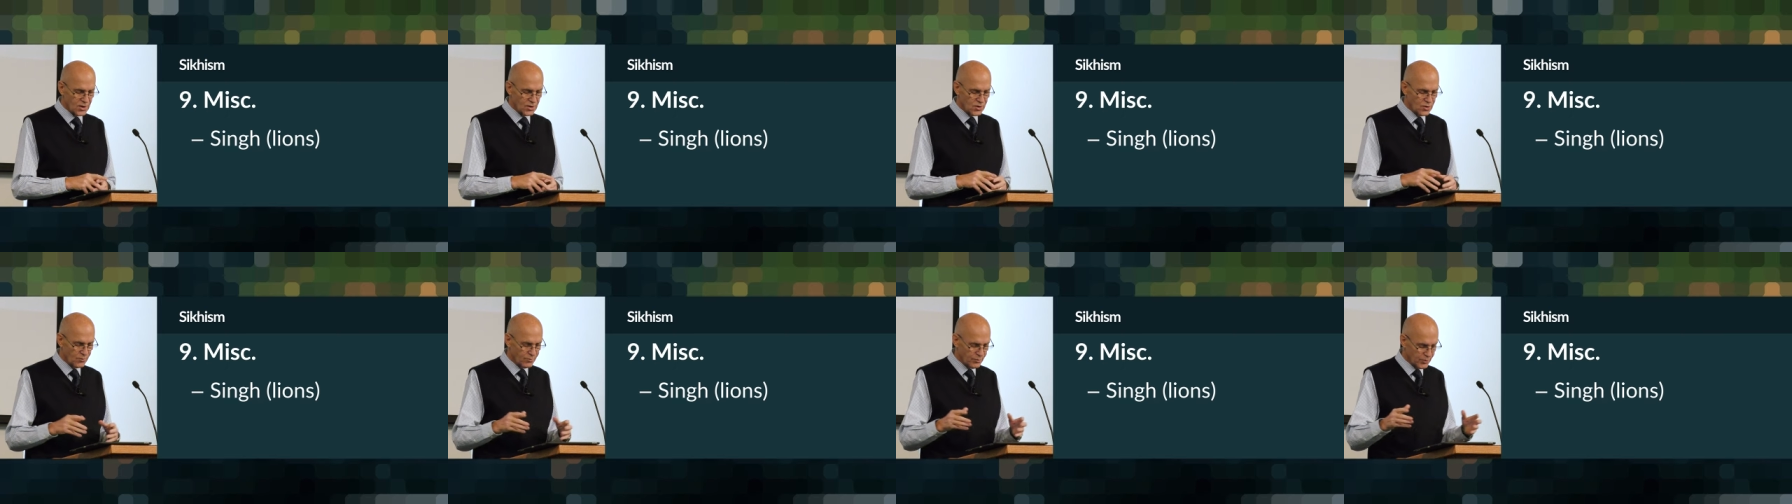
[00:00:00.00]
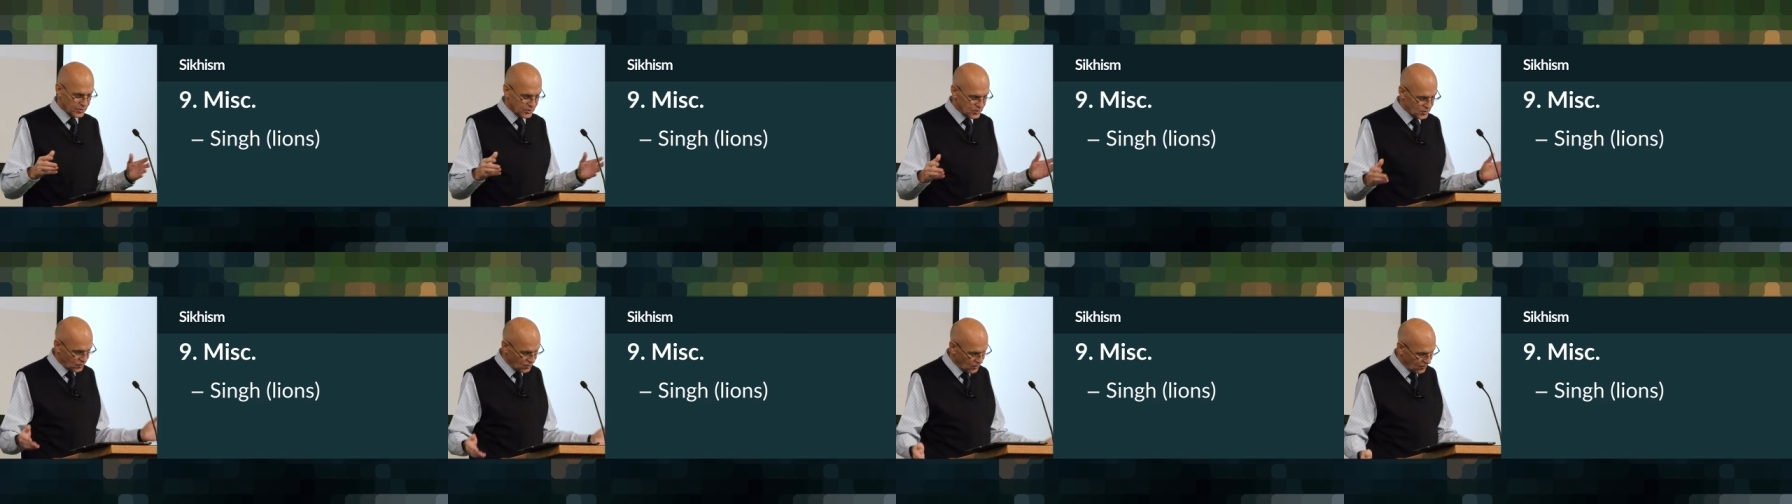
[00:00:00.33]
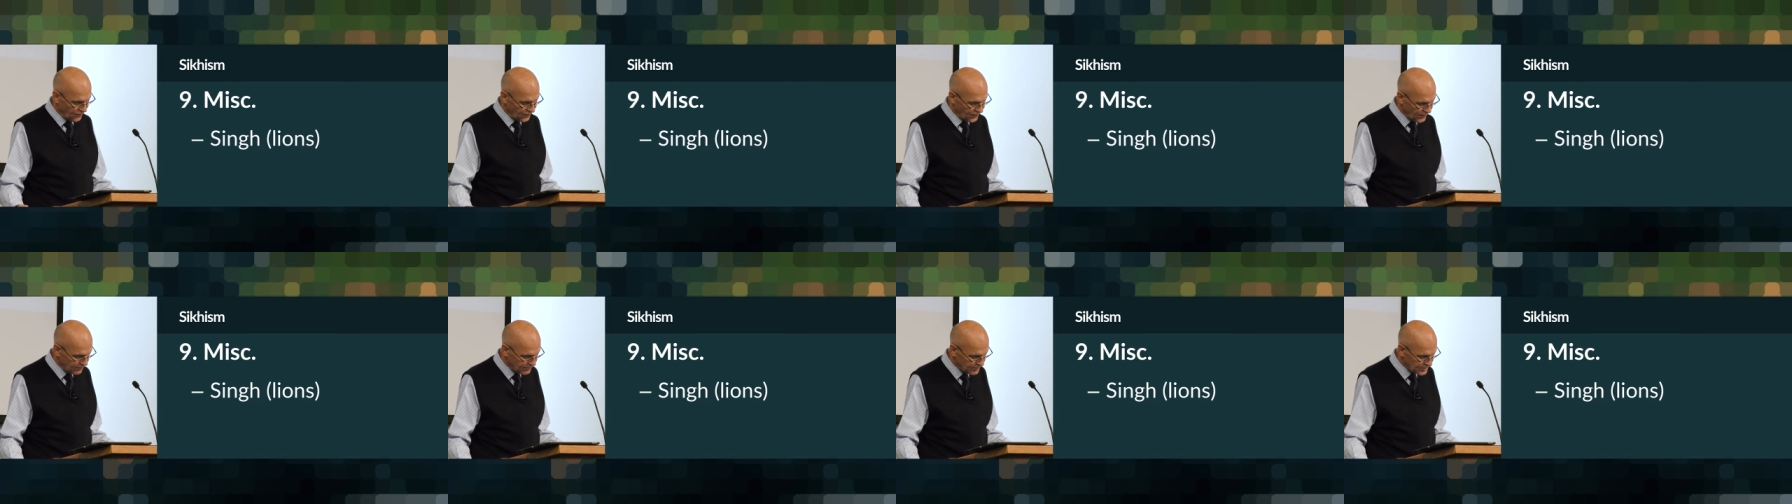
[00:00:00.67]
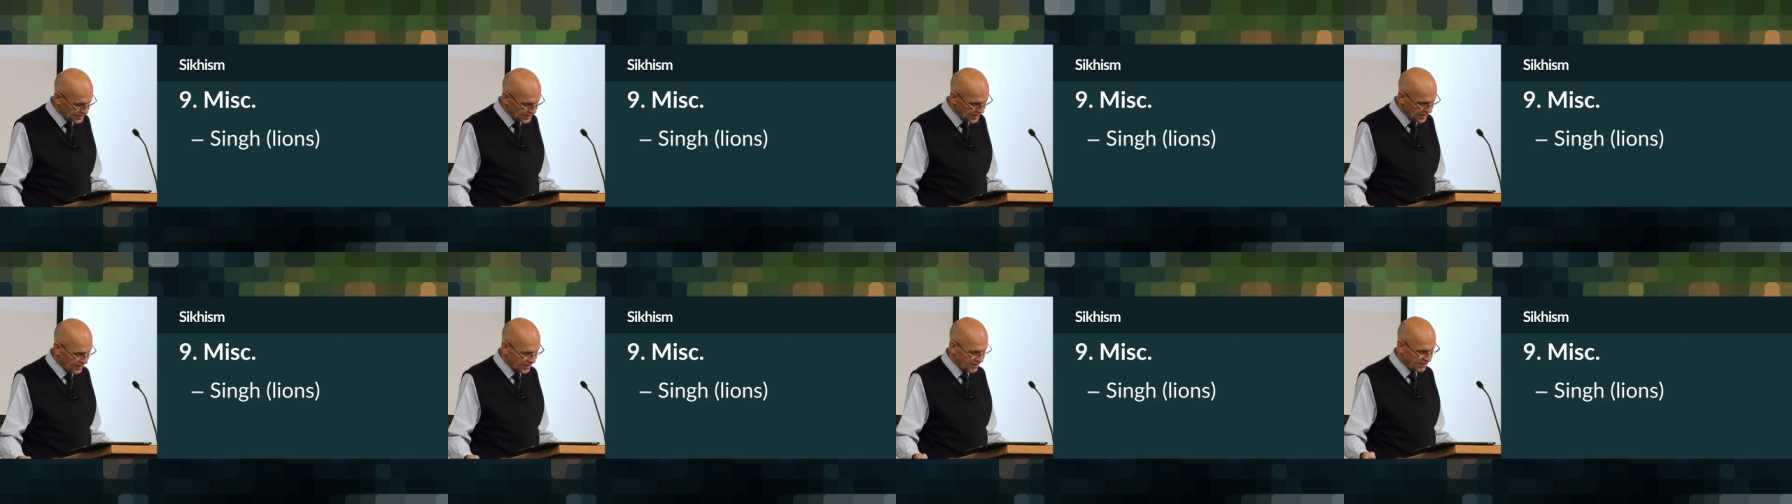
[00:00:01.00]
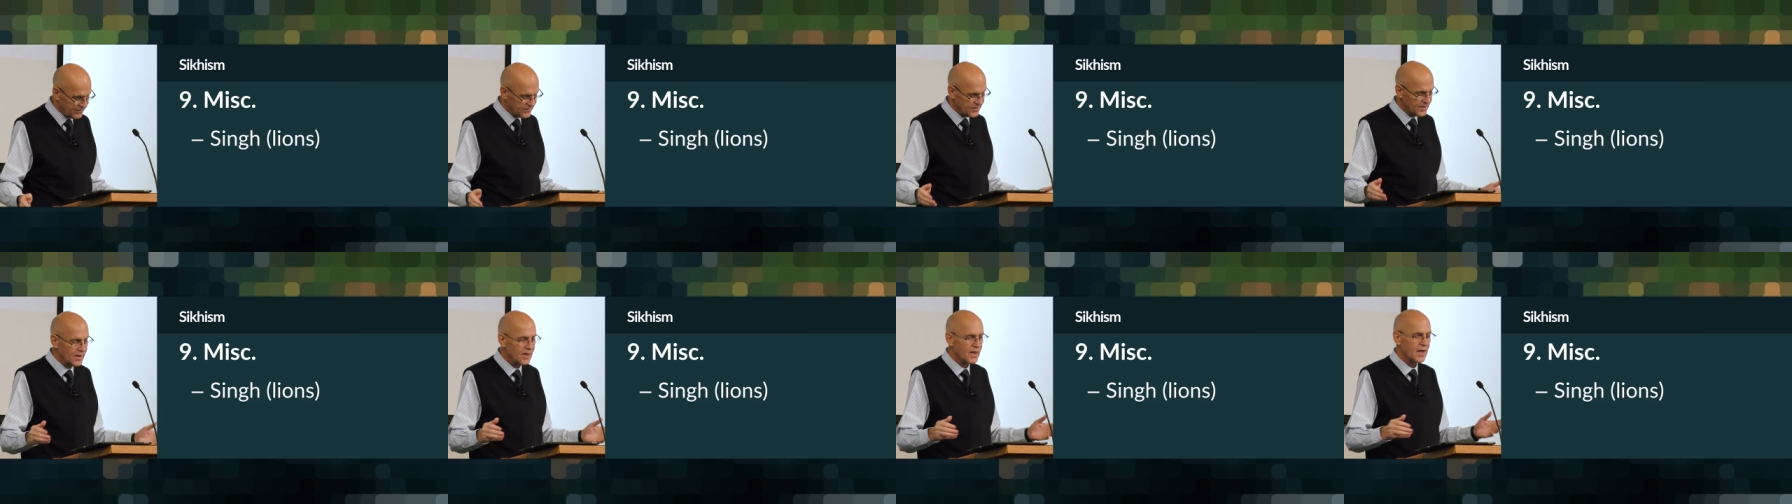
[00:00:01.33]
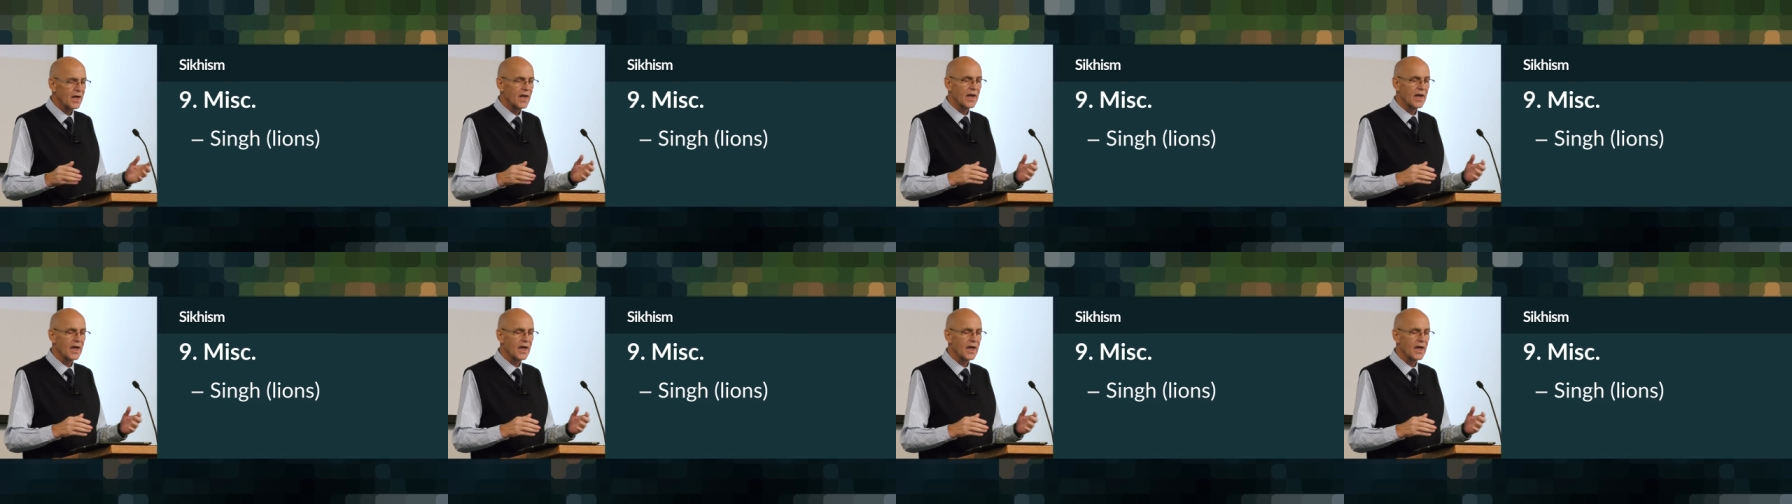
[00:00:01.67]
to preserve themselves